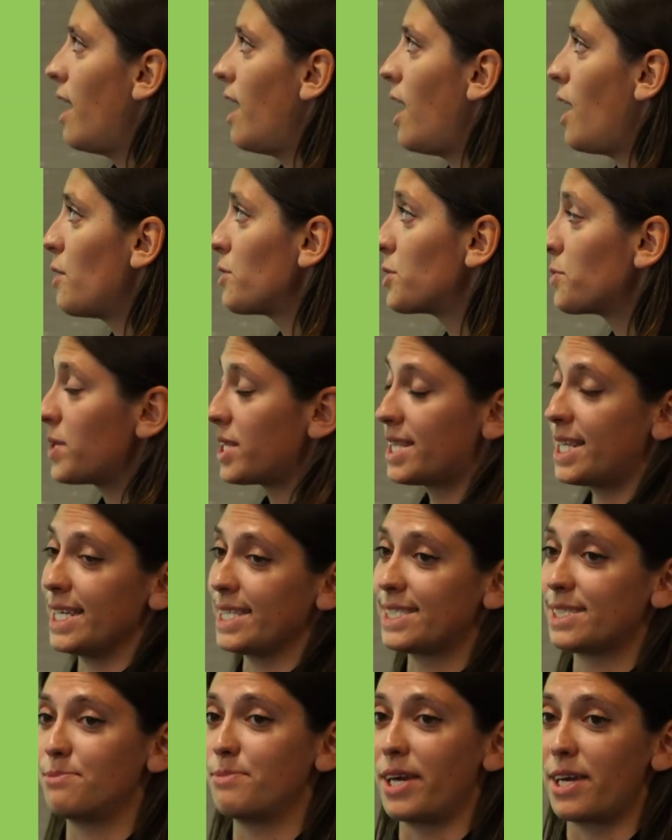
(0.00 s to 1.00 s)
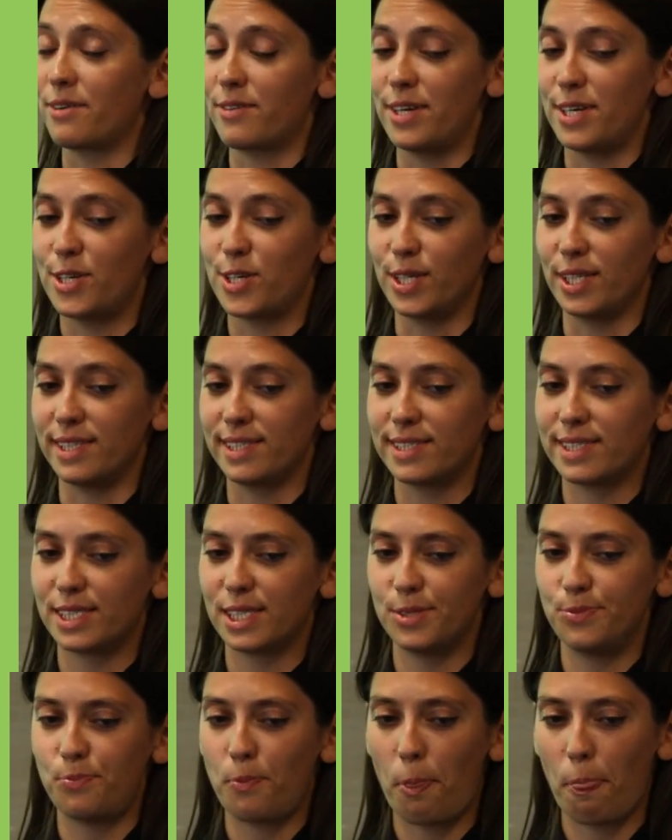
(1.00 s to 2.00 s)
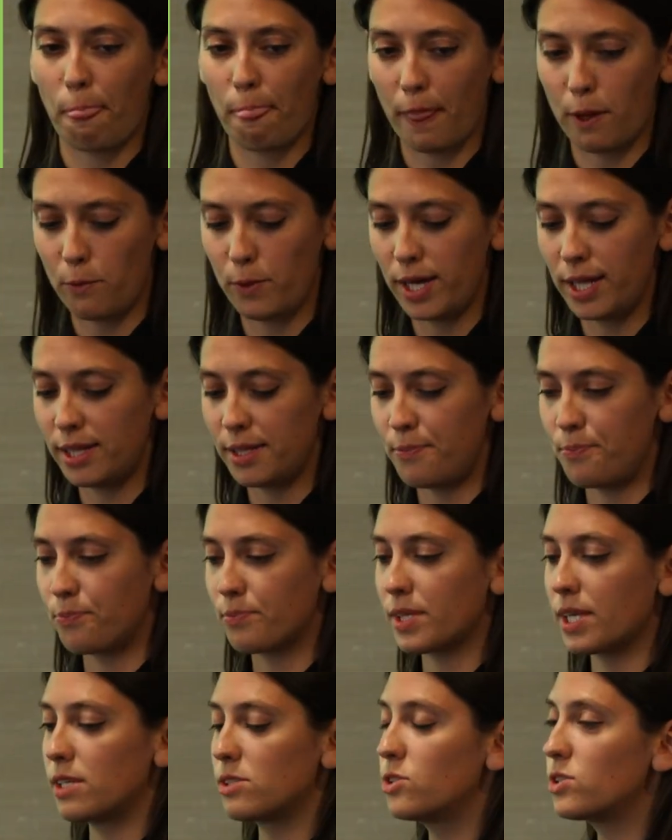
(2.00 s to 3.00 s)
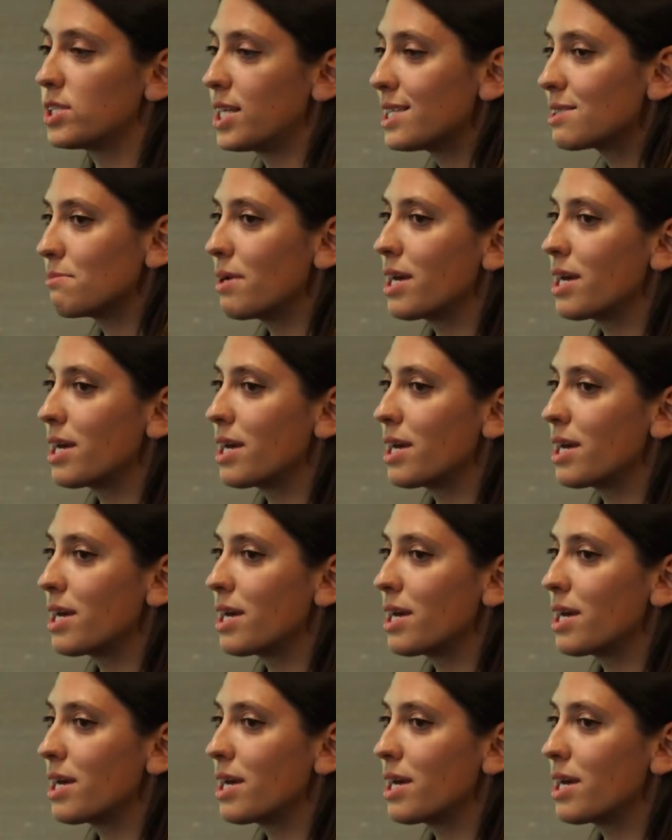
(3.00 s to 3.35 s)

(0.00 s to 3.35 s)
How do we test migrations? Well, to test